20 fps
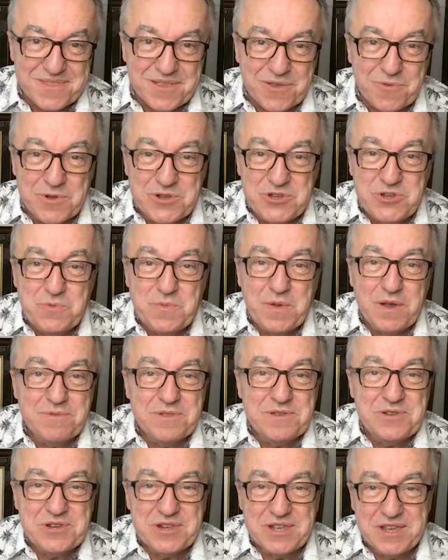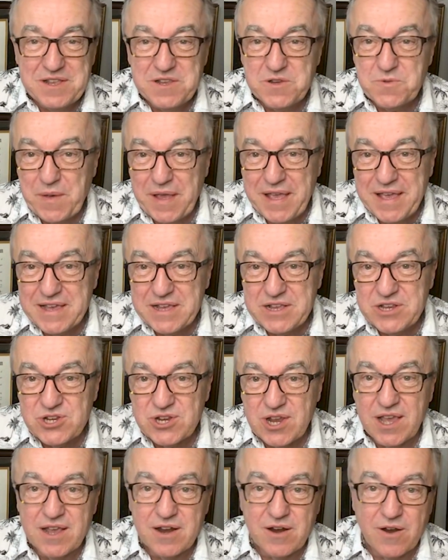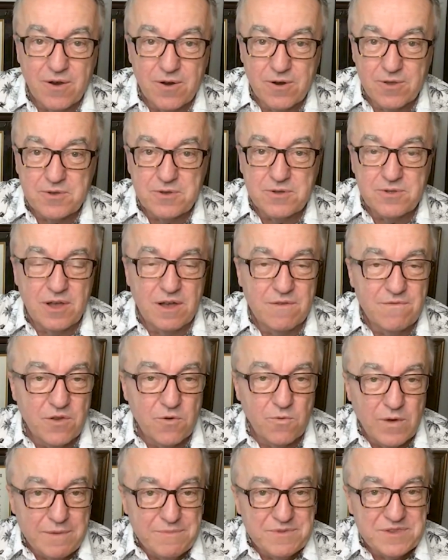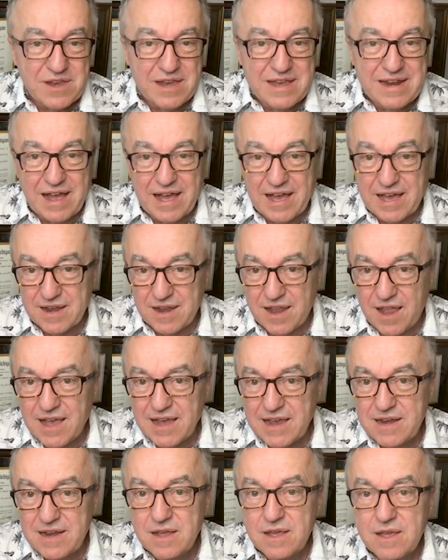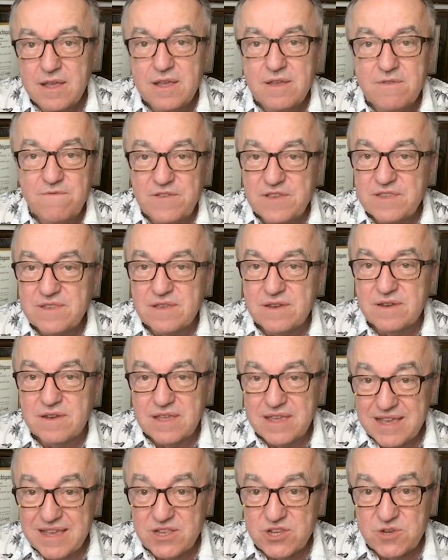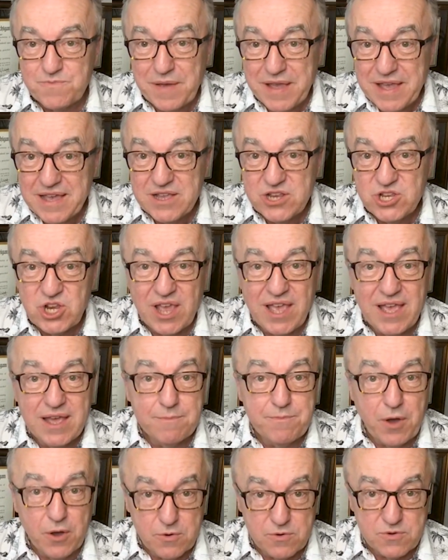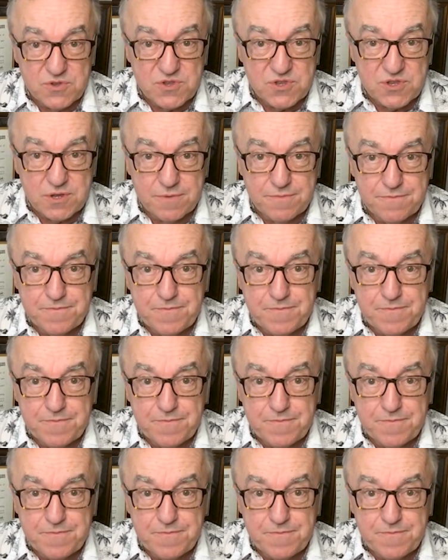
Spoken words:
Once you publish each page and article of your website online, visit each page and post.